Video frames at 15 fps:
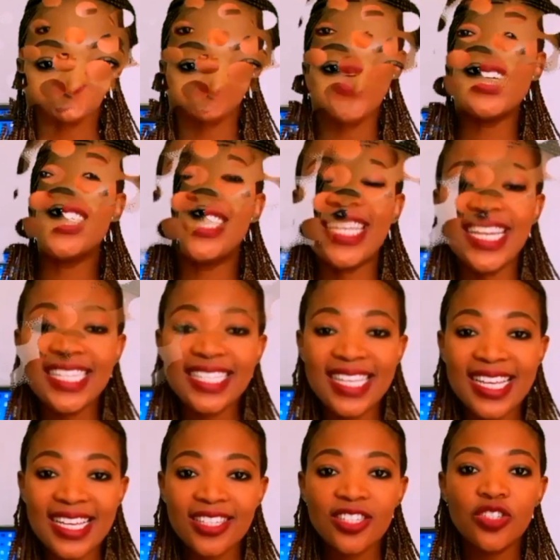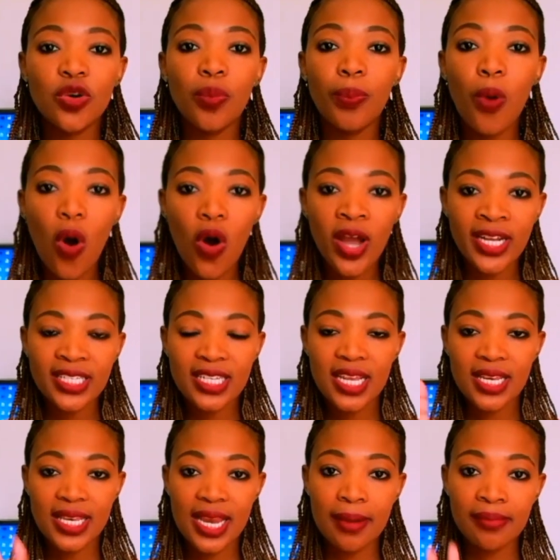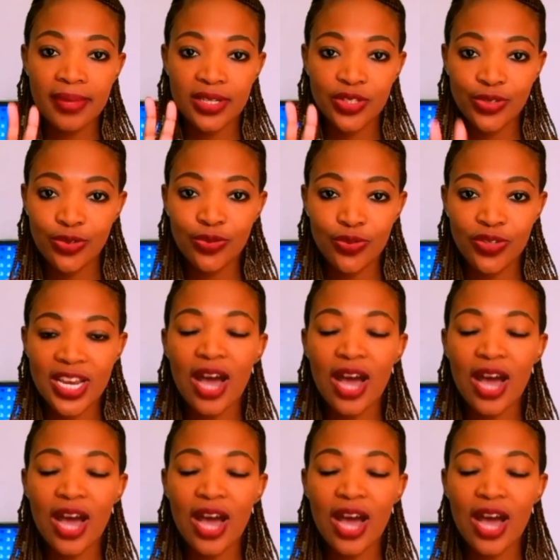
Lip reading: Which leads us to point number 2.